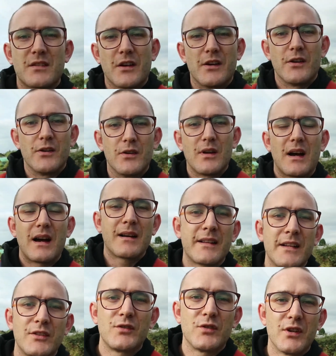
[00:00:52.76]
So I'm
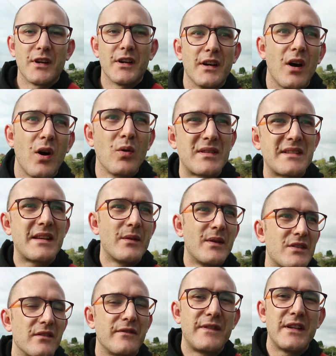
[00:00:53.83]
going to do a whole
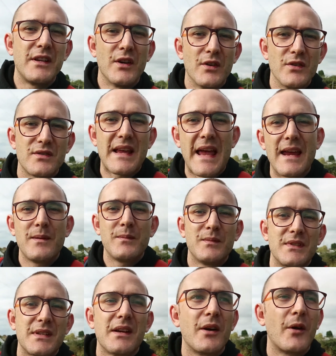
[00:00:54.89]
series of videos
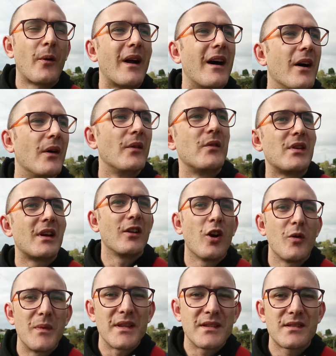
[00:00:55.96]
aimed around
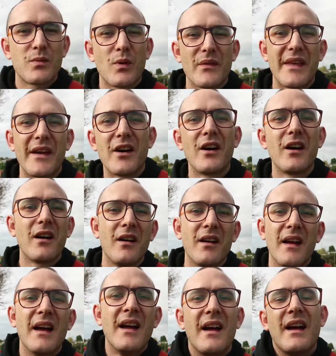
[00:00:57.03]
allotments, what they are,
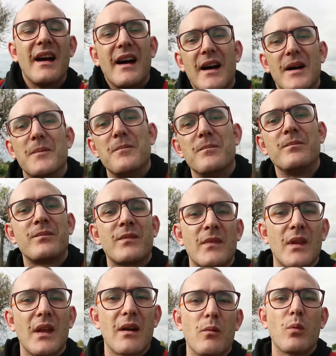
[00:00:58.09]

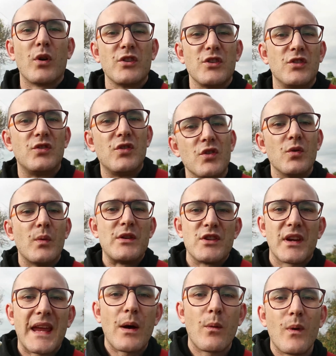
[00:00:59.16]
what you do when
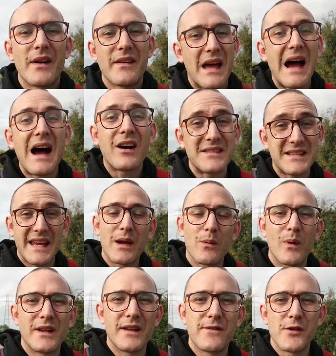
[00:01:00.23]
you get one, how to
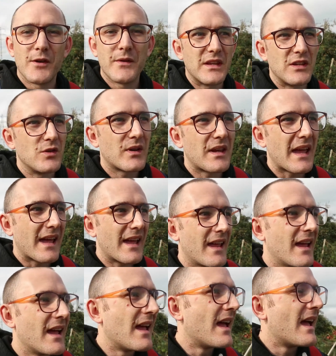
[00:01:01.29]
get one if the
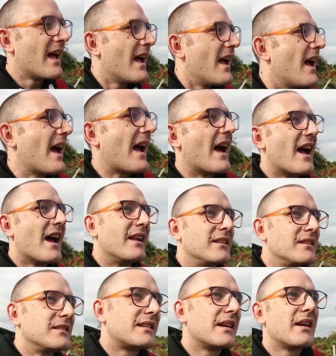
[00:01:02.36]
UK,
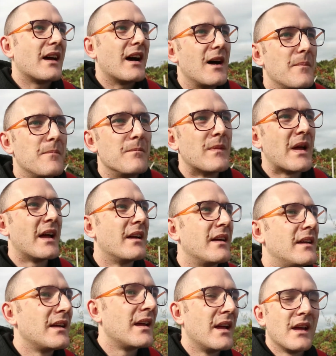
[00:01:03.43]
and
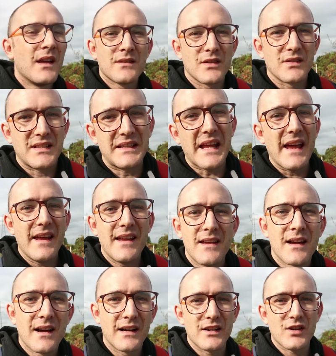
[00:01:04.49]
so
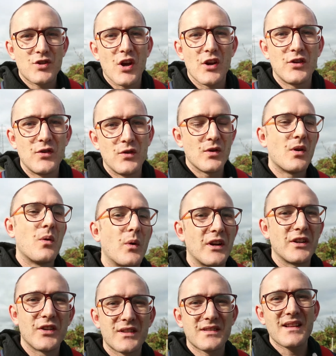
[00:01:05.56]
today I'm going to show you
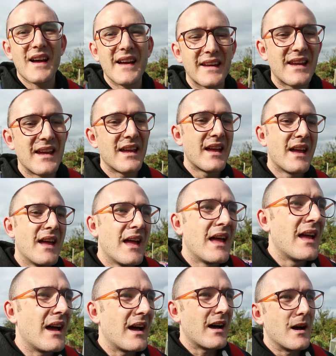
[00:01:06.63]
what it looks like,
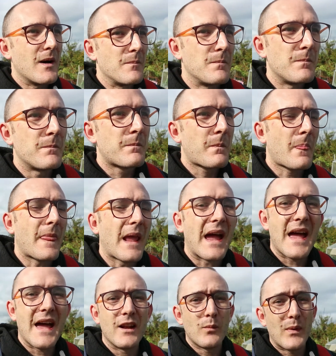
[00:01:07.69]

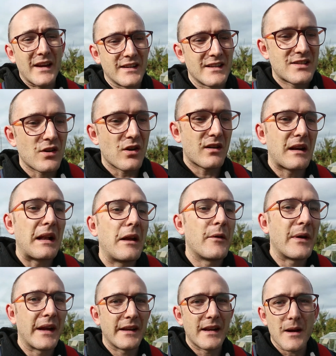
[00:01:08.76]
and we're going to start
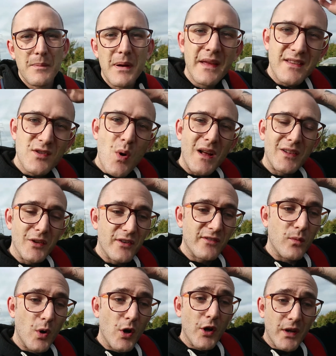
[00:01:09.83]
clearing it up. It's quite a lot
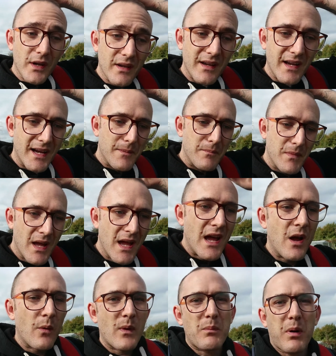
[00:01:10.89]
of work.
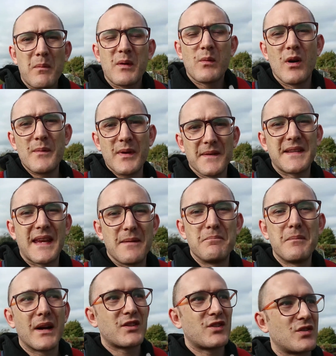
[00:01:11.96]
We probably won't be able to get
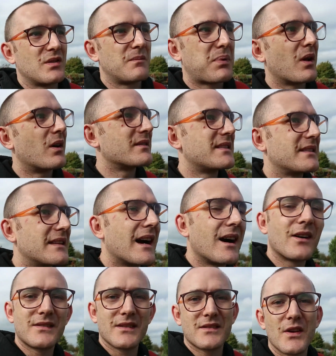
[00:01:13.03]
much planted
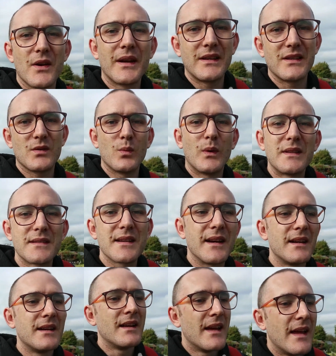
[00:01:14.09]
now because it's going into
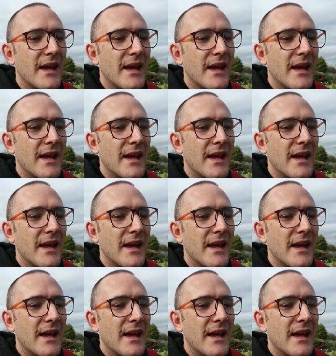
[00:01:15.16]
winter.